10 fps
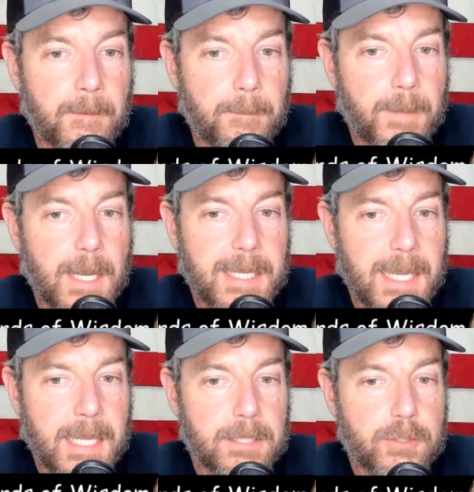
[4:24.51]
But I
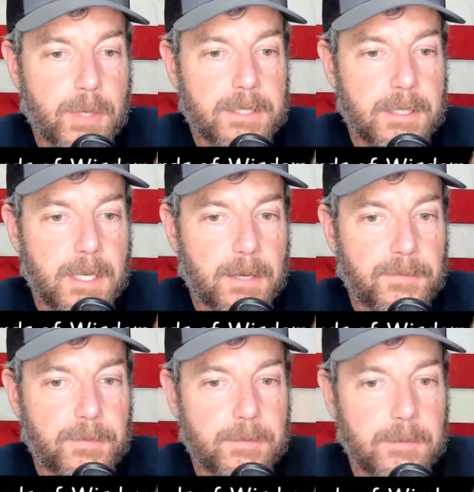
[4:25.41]
can't stress
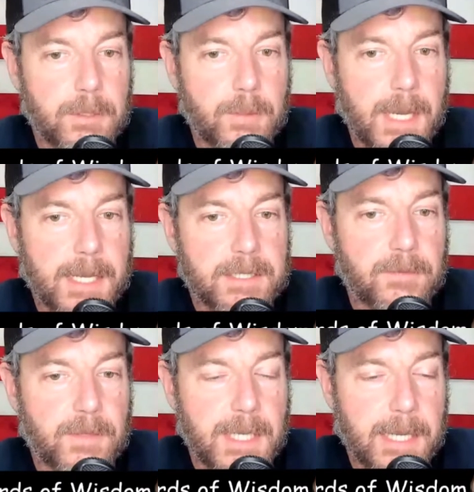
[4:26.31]
enough, you guys
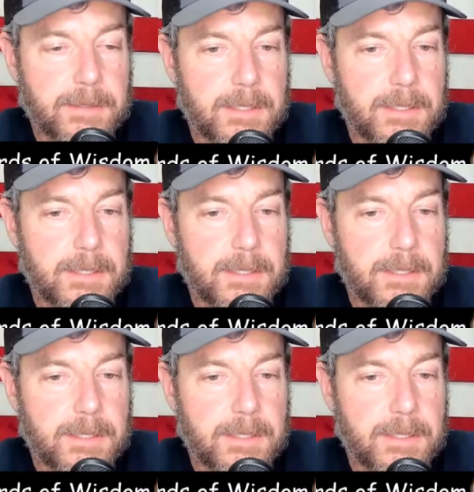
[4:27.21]
have got